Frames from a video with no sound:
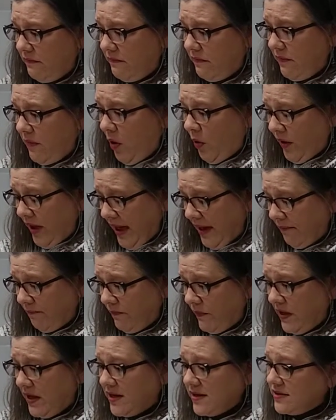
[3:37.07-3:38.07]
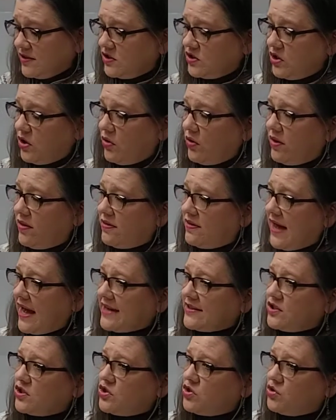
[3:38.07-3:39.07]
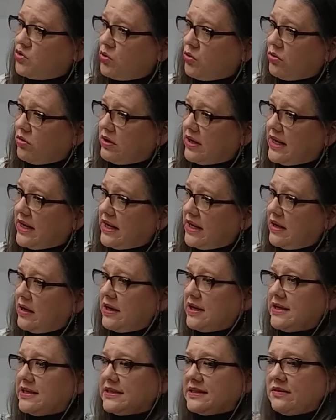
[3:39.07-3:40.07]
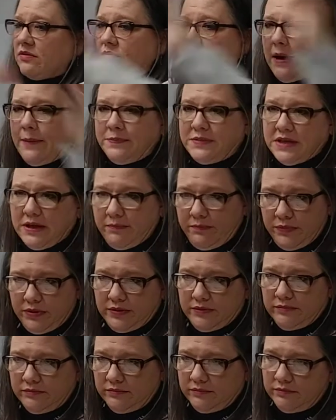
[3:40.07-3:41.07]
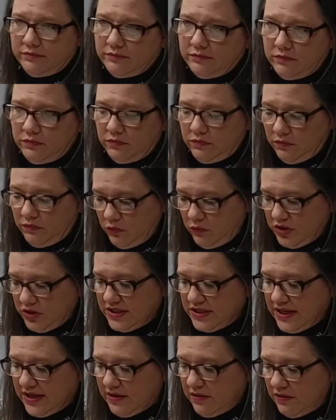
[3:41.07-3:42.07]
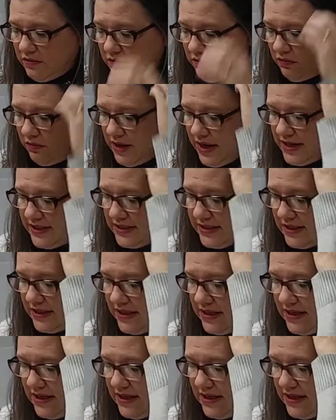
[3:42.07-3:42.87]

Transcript: Okay, so that story is wrapped up. We're done, right?